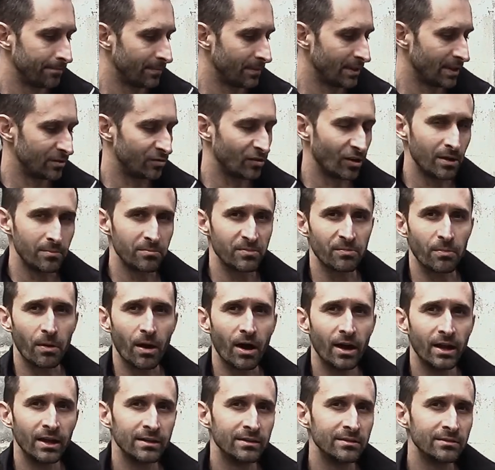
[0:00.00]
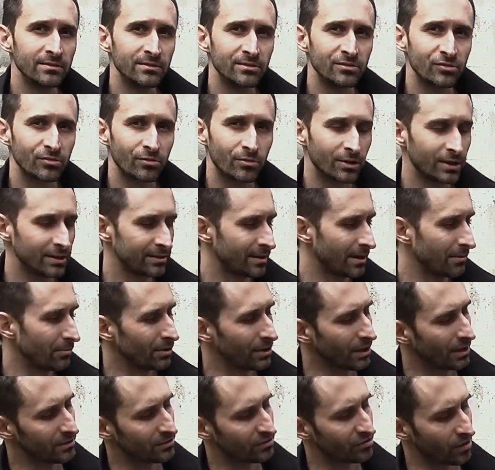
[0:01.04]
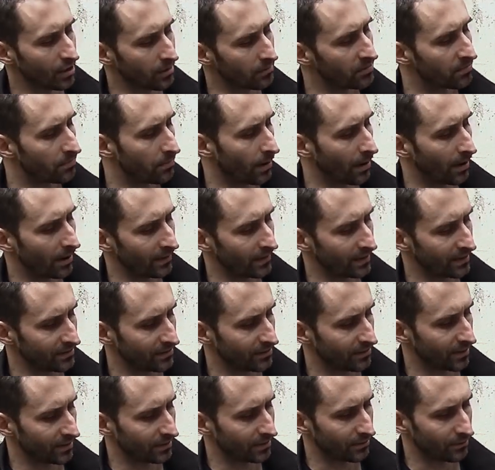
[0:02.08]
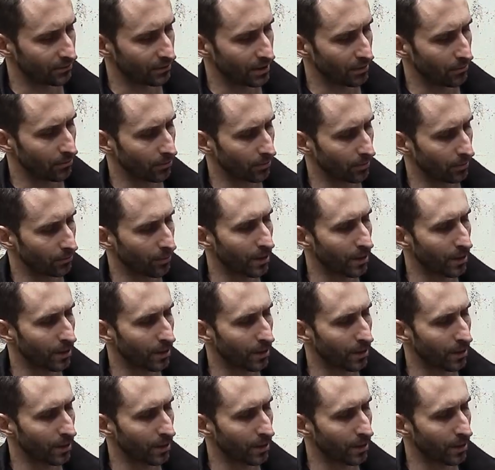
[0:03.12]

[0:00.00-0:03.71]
the James Bond sort of type. Well, not James Bond, that's not the right word.